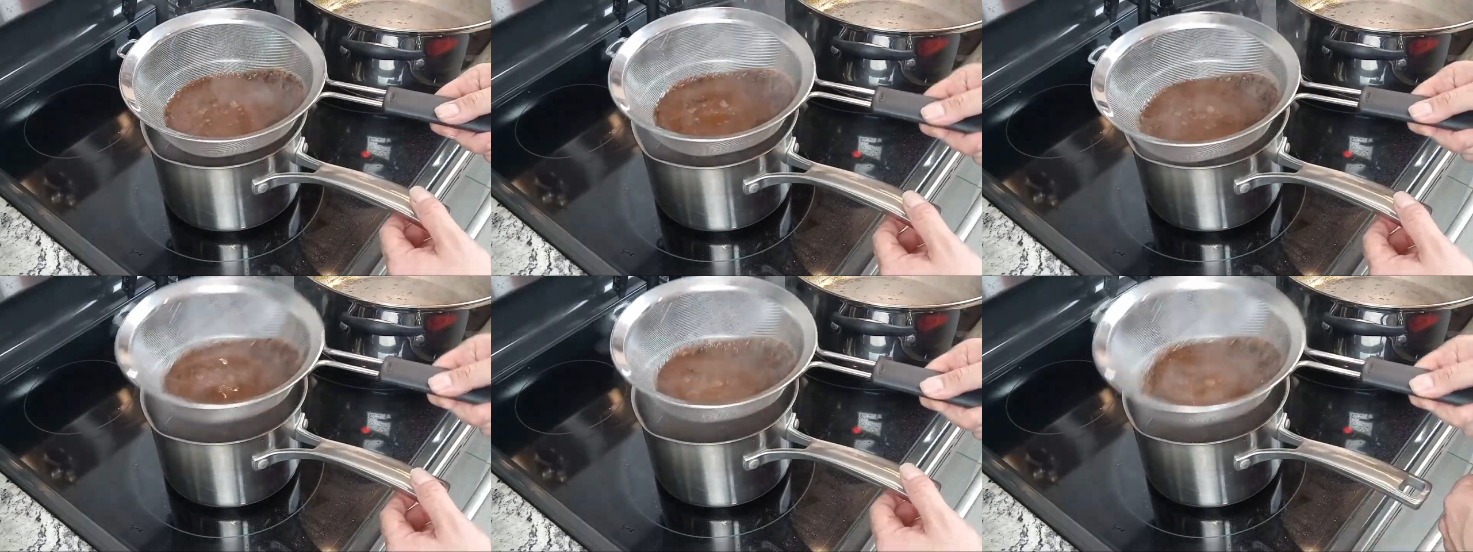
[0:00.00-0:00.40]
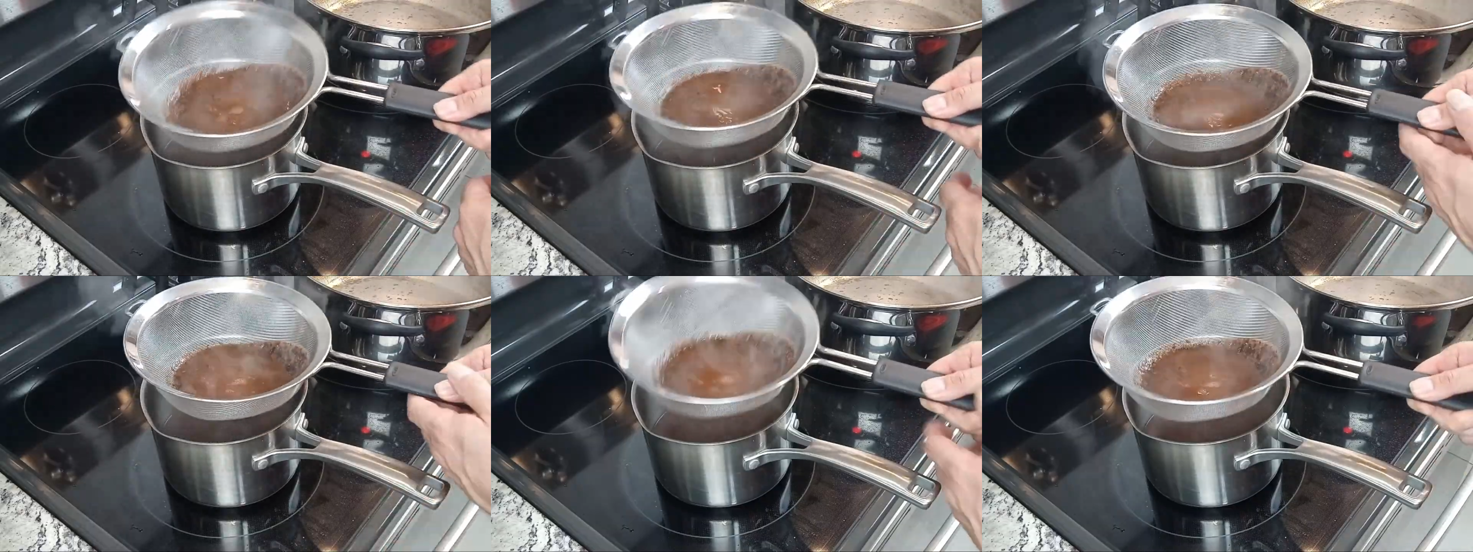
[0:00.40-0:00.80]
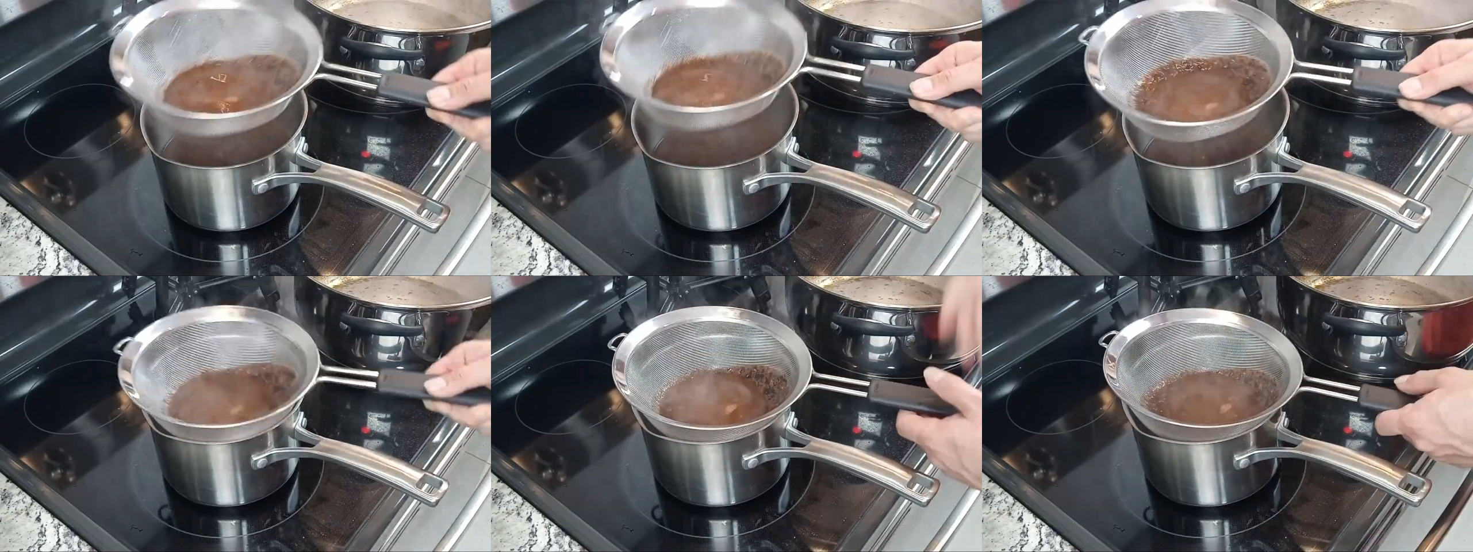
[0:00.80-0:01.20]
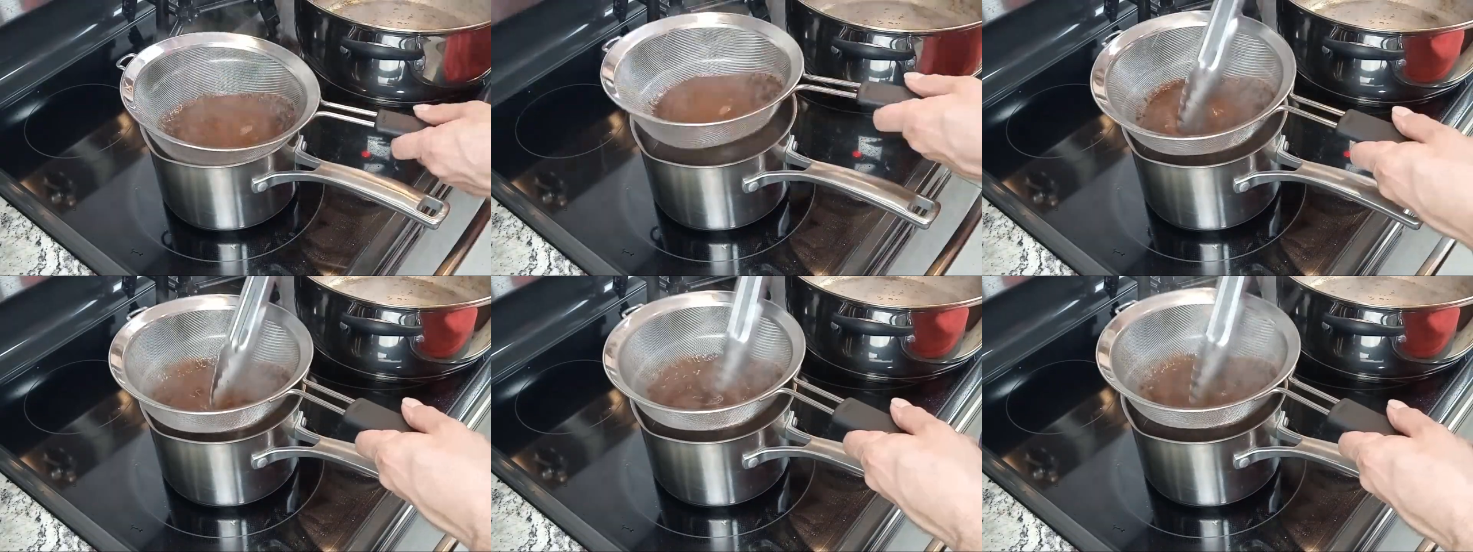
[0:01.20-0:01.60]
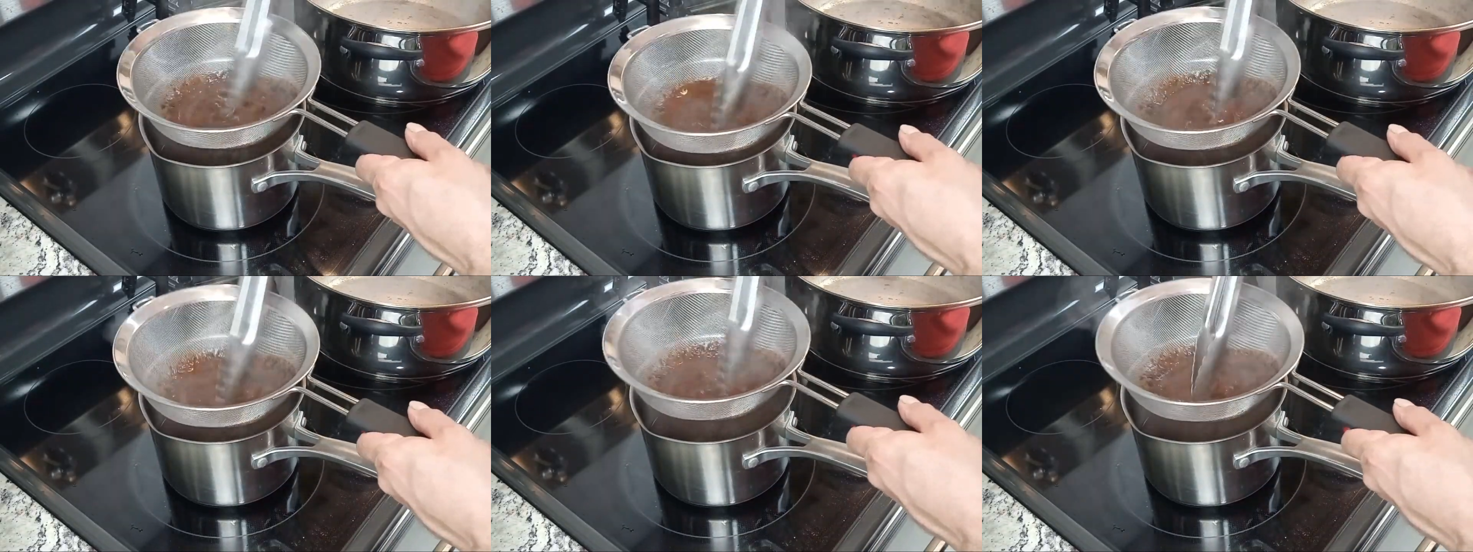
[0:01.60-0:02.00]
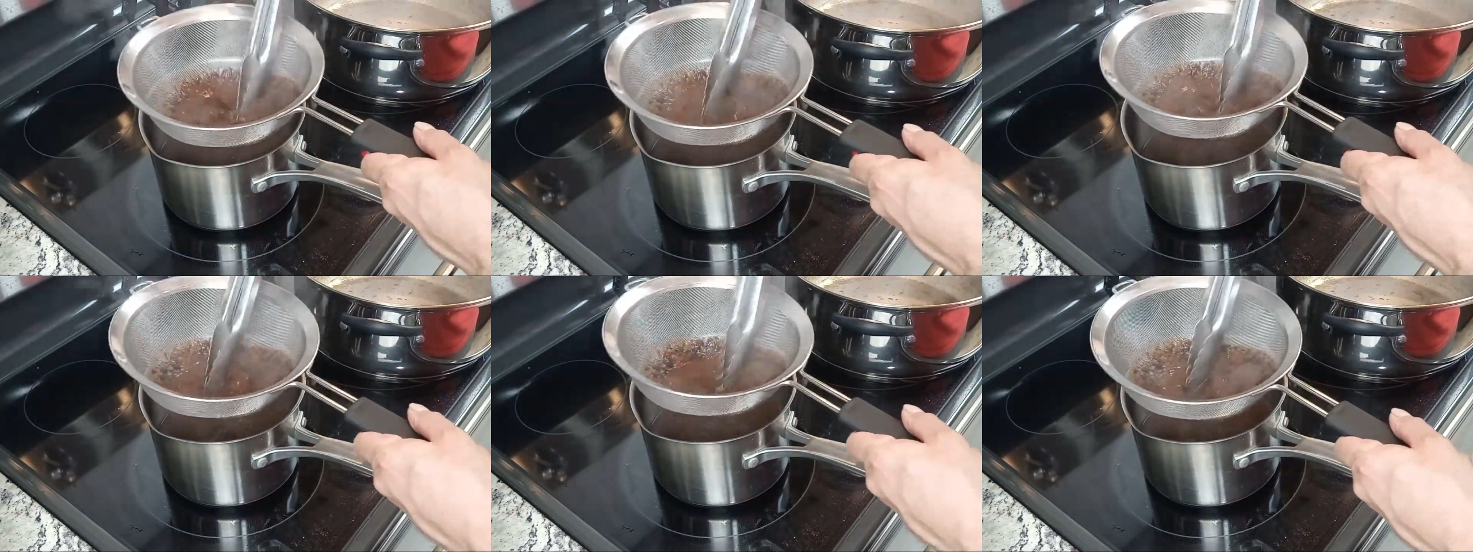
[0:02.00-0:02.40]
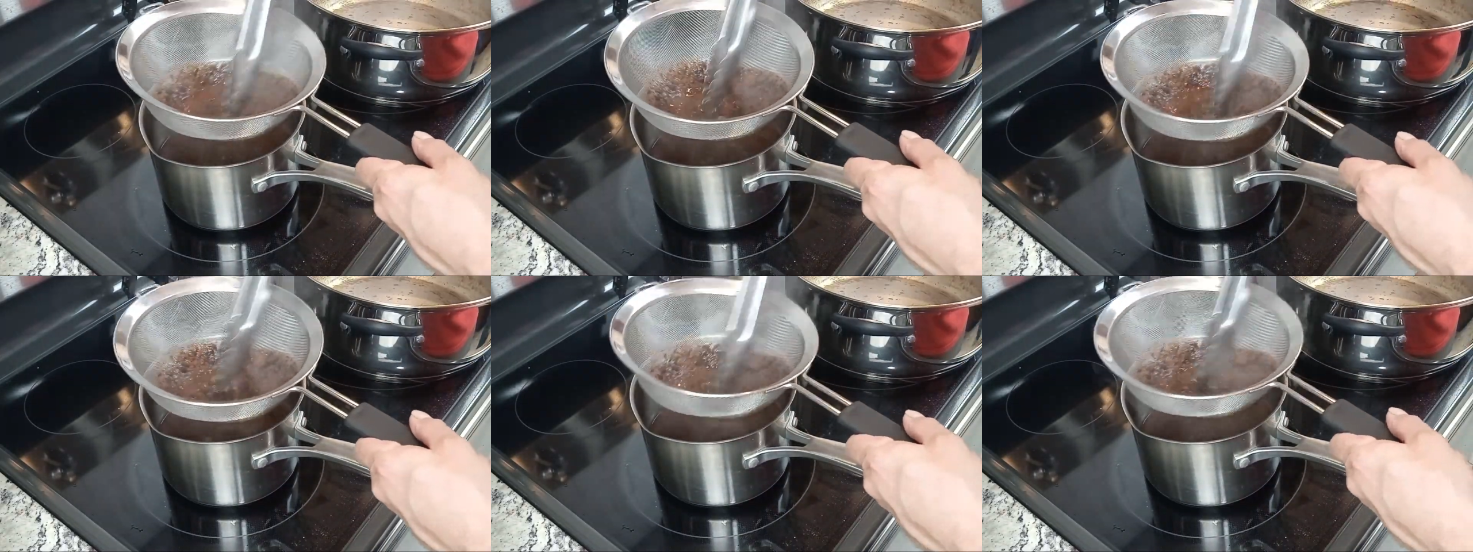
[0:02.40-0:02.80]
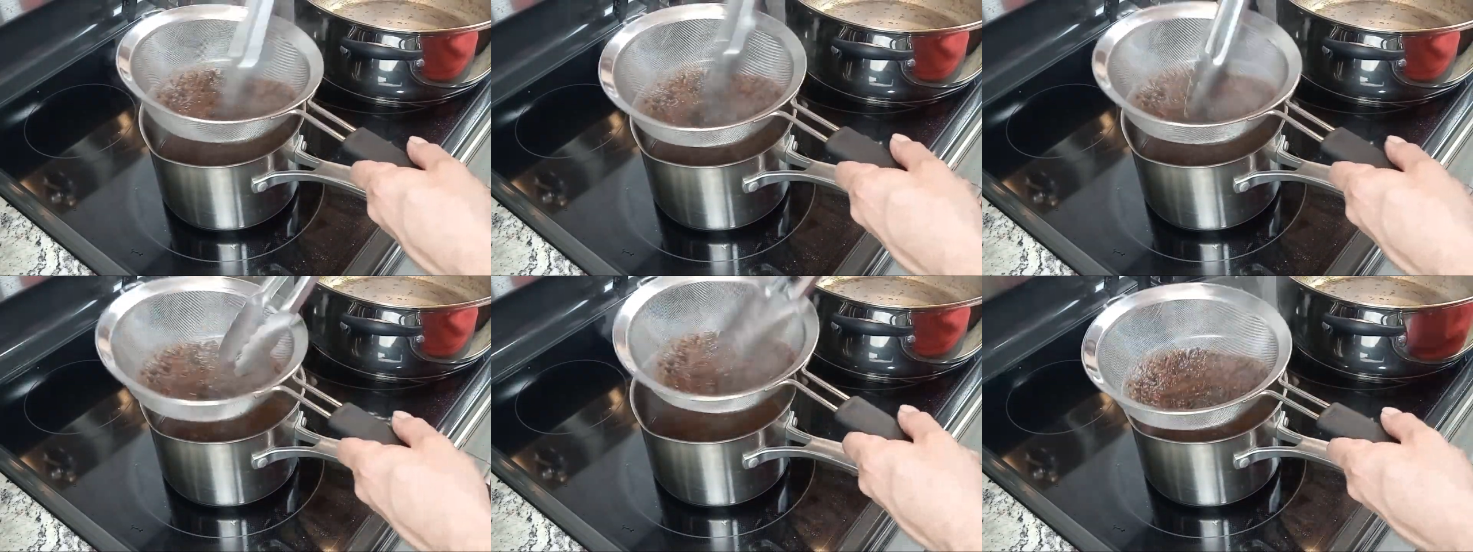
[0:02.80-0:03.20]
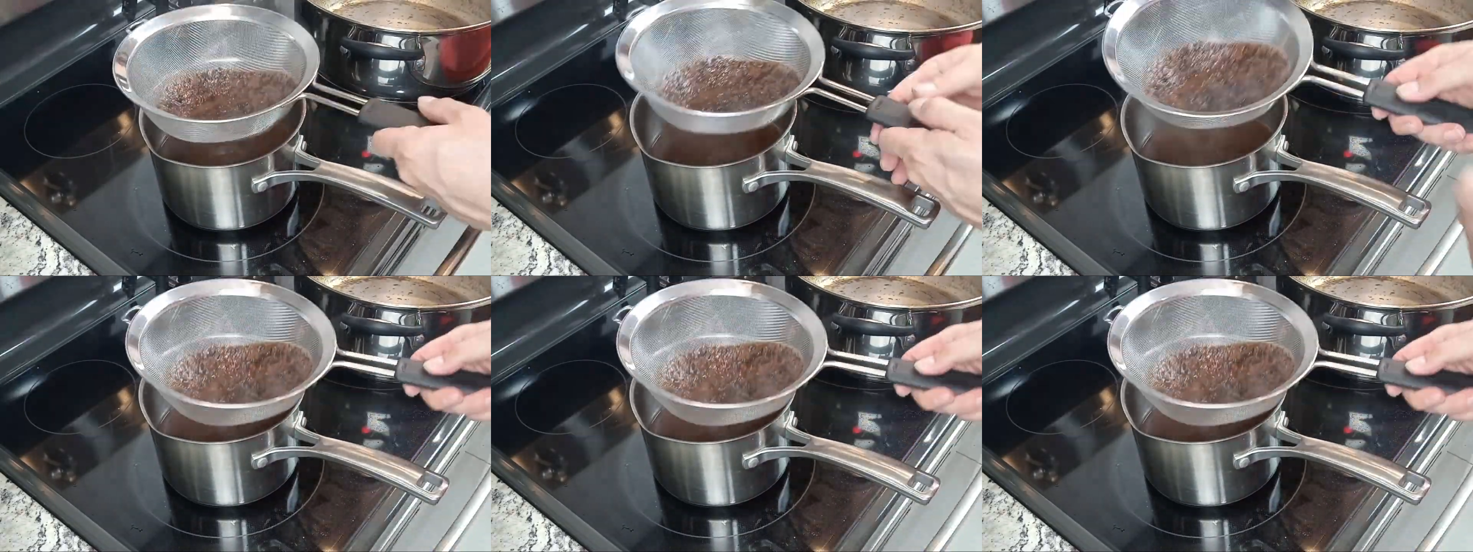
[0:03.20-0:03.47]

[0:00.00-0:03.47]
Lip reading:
Nobody's mouth can be seen.